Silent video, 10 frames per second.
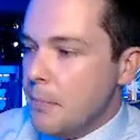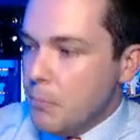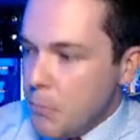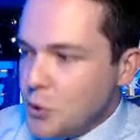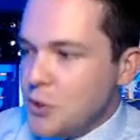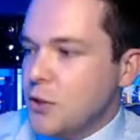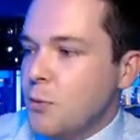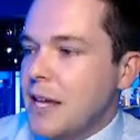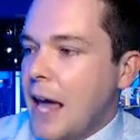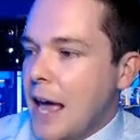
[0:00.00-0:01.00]
Most of the
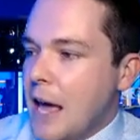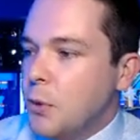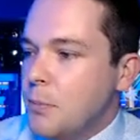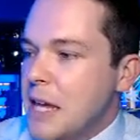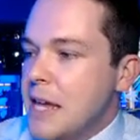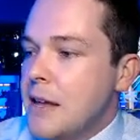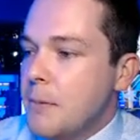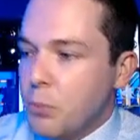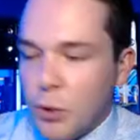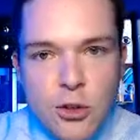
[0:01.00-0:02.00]
week ahead will be
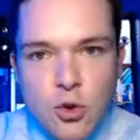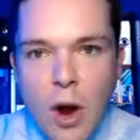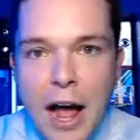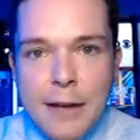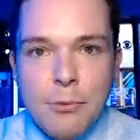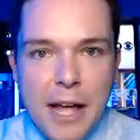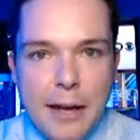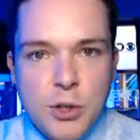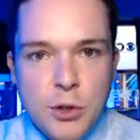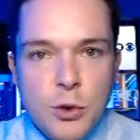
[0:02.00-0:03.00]
pretty dry. We'll
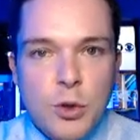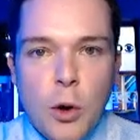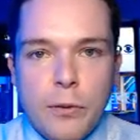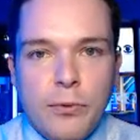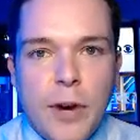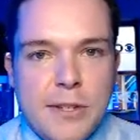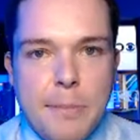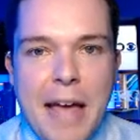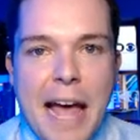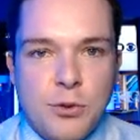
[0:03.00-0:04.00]
have two cold fronts
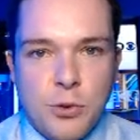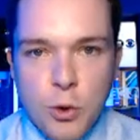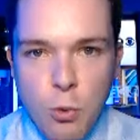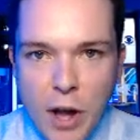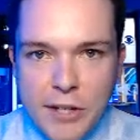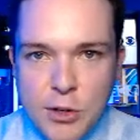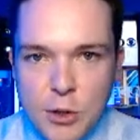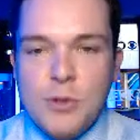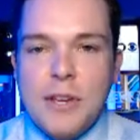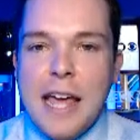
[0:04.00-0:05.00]
that pass through, one
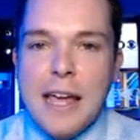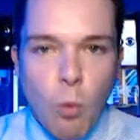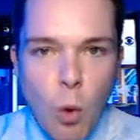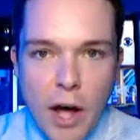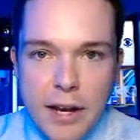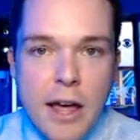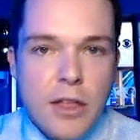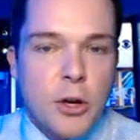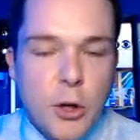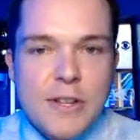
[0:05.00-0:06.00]
Tuesday and one
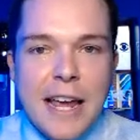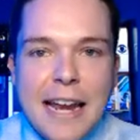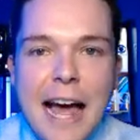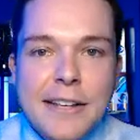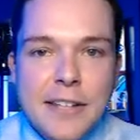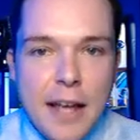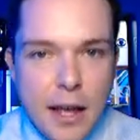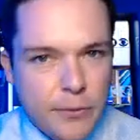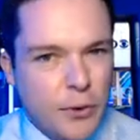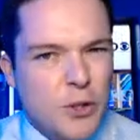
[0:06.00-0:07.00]
Thursday night.
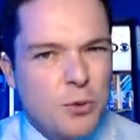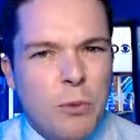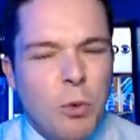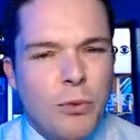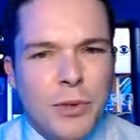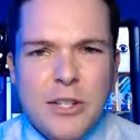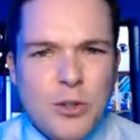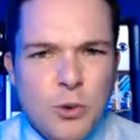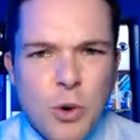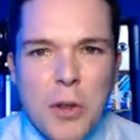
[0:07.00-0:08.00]
The first one won't really
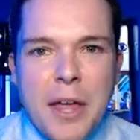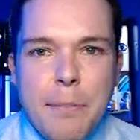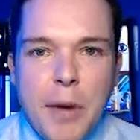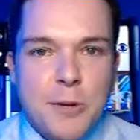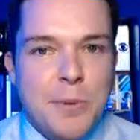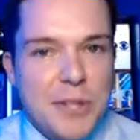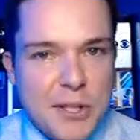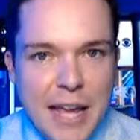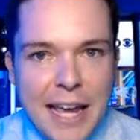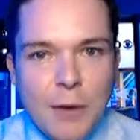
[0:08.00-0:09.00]
do all that much, but the
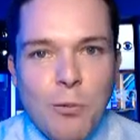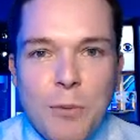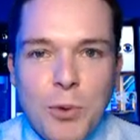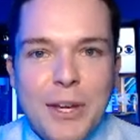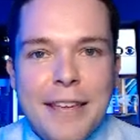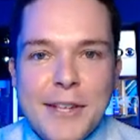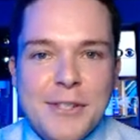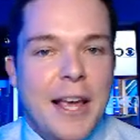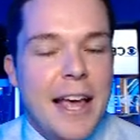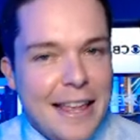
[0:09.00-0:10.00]
second one will give
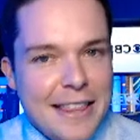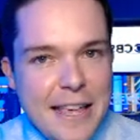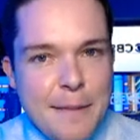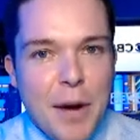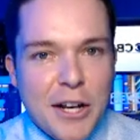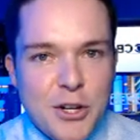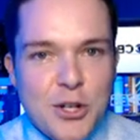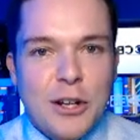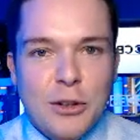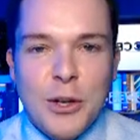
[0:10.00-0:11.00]
us the
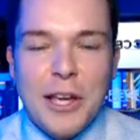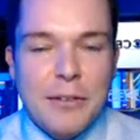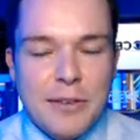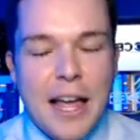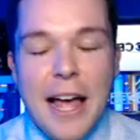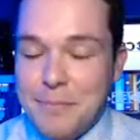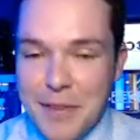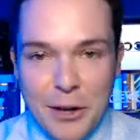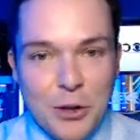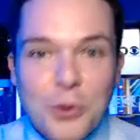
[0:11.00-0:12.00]
much looking, uh,
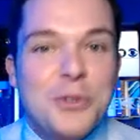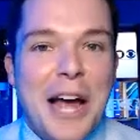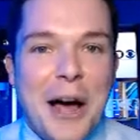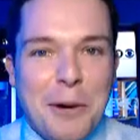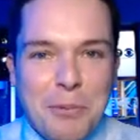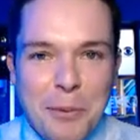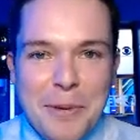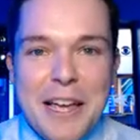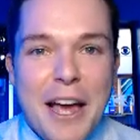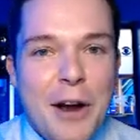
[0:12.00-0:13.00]
the cool down that we'll
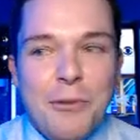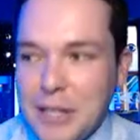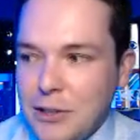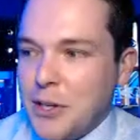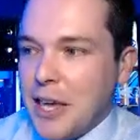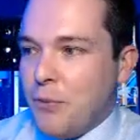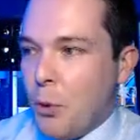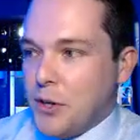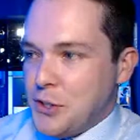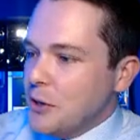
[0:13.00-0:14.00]
be really looking
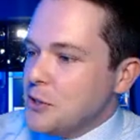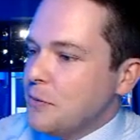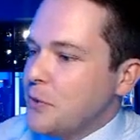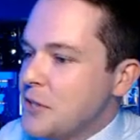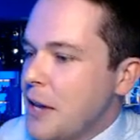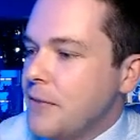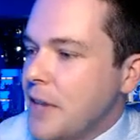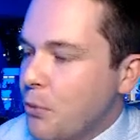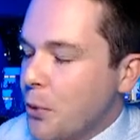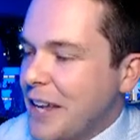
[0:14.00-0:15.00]
for. So here's the full seven
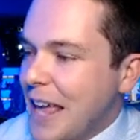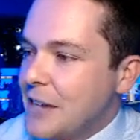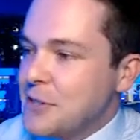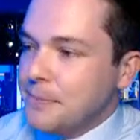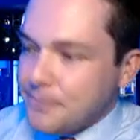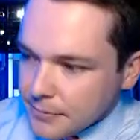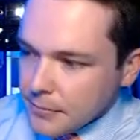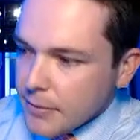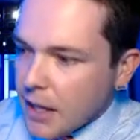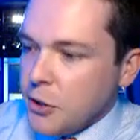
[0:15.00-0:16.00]
day forecast.
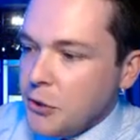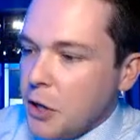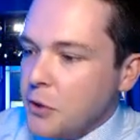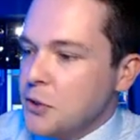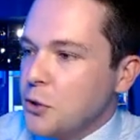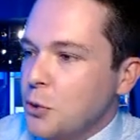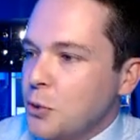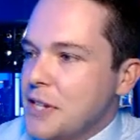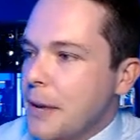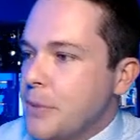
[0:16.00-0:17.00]
You'll notice the
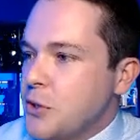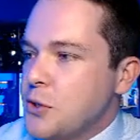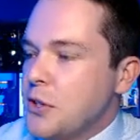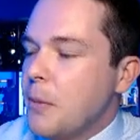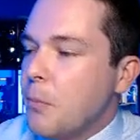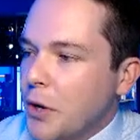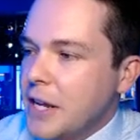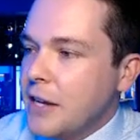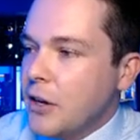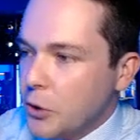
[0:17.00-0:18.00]
cooler temperatures in the
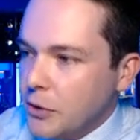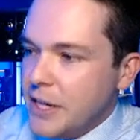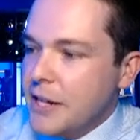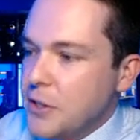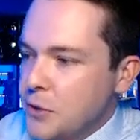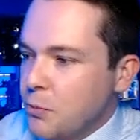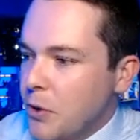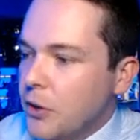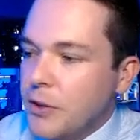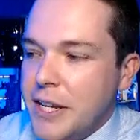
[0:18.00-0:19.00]
morning early in this
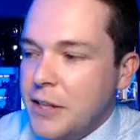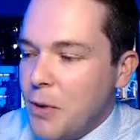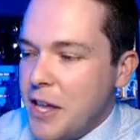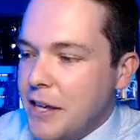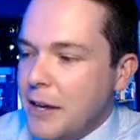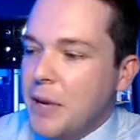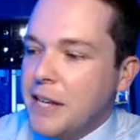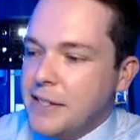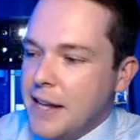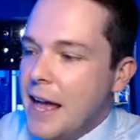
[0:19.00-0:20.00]
early in the week,
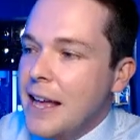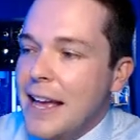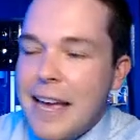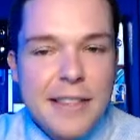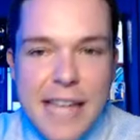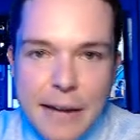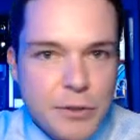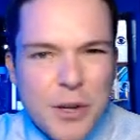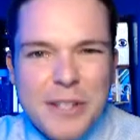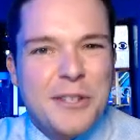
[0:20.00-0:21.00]
but uh, in the
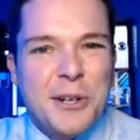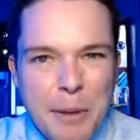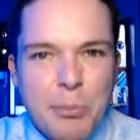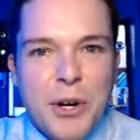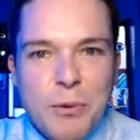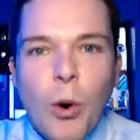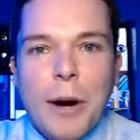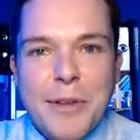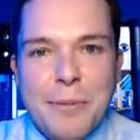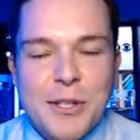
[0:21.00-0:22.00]
afternoon it's still going to be pretty
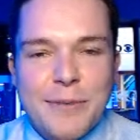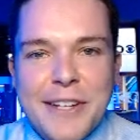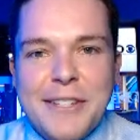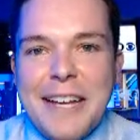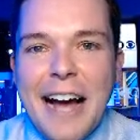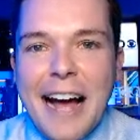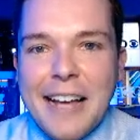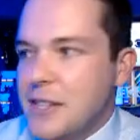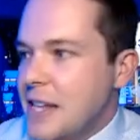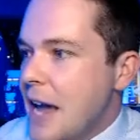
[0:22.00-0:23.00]
warm with most of us seeing
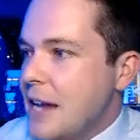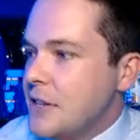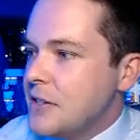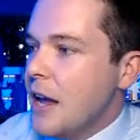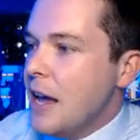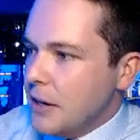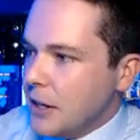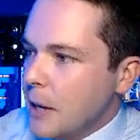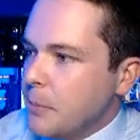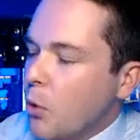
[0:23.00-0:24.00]
highs in the 80s. Then
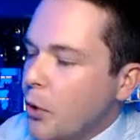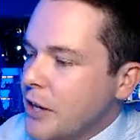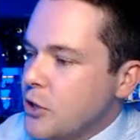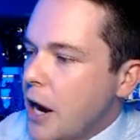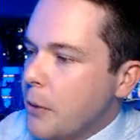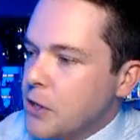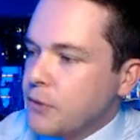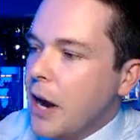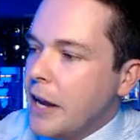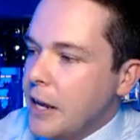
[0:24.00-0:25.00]
a couple morning showers
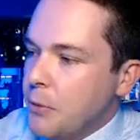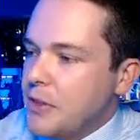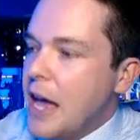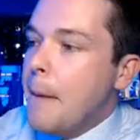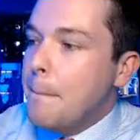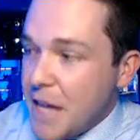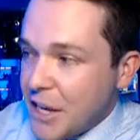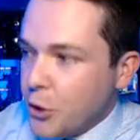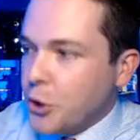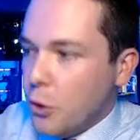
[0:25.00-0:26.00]
Friday with that
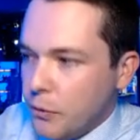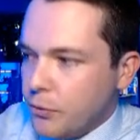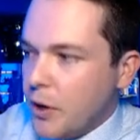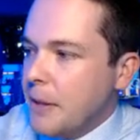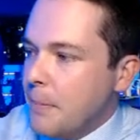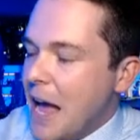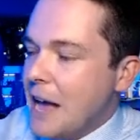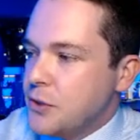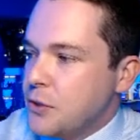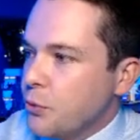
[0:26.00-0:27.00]
bigger cold front that
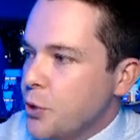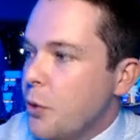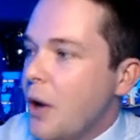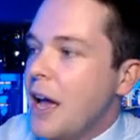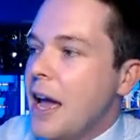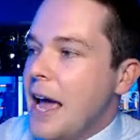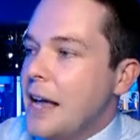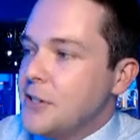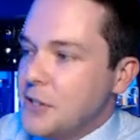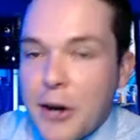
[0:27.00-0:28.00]
passes through,
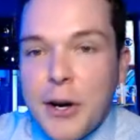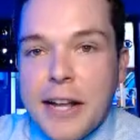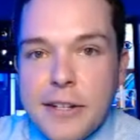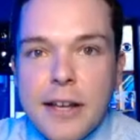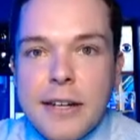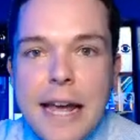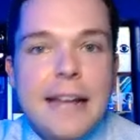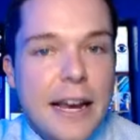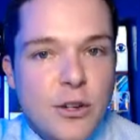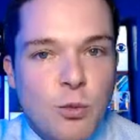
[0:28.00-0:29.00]
and Saturday and
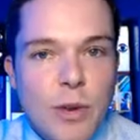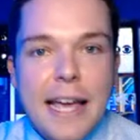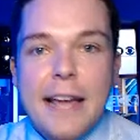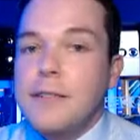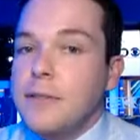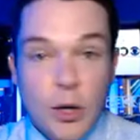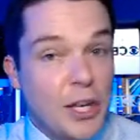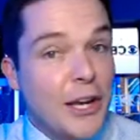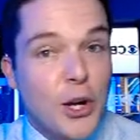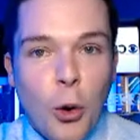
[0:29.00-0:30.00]
Sunday next weekend
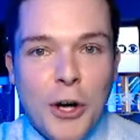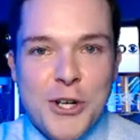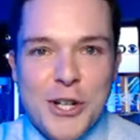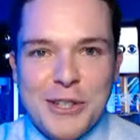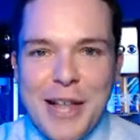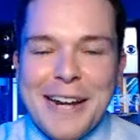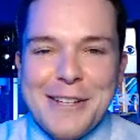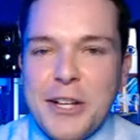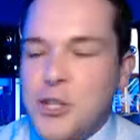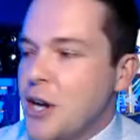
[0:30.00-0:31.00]
looking gorgeous, a lot of
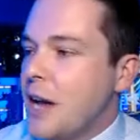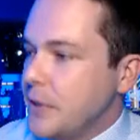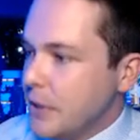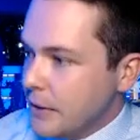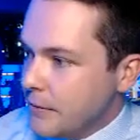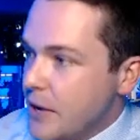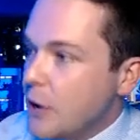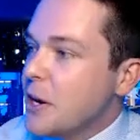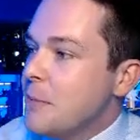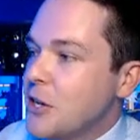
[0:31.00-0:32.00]
sunshine, feeling
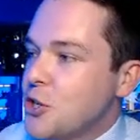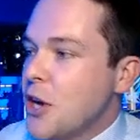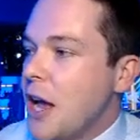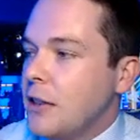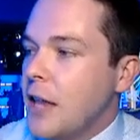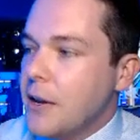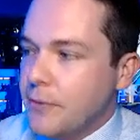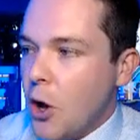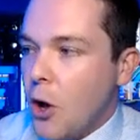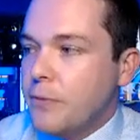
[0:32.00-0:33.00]
very much like
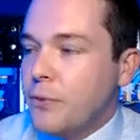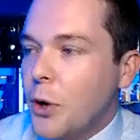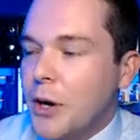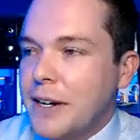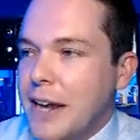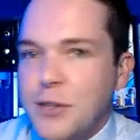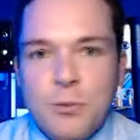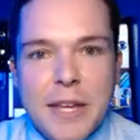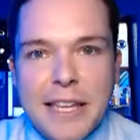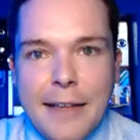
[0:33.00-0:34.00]
fall for
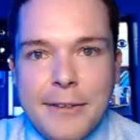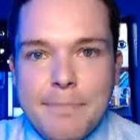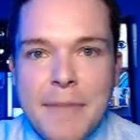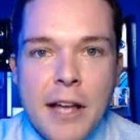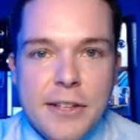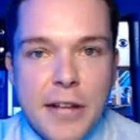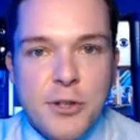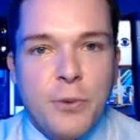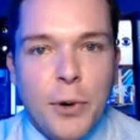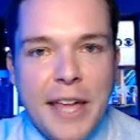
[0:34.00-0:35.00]
next weekend.
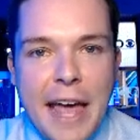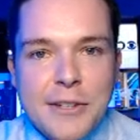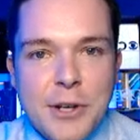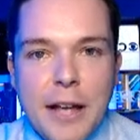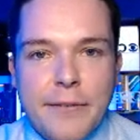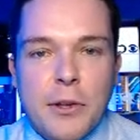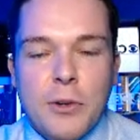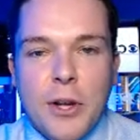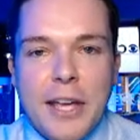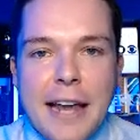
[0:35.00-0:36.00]
That's your forecast. I'll have
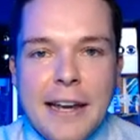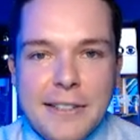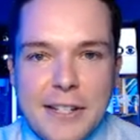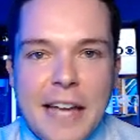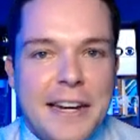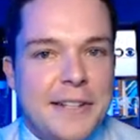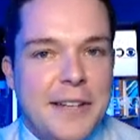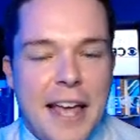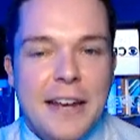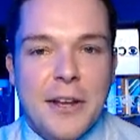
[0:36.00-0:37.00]
another look at it tonight at
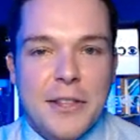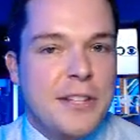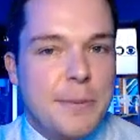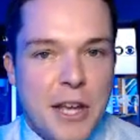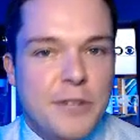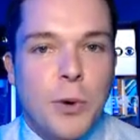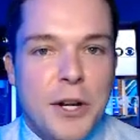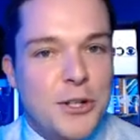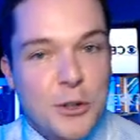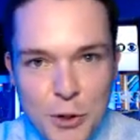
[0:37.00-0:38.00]
10 on the CBS
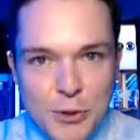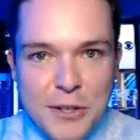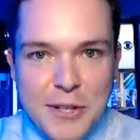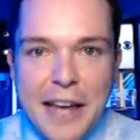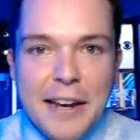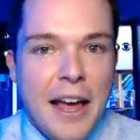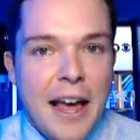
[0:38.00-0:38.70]
42 News at 10.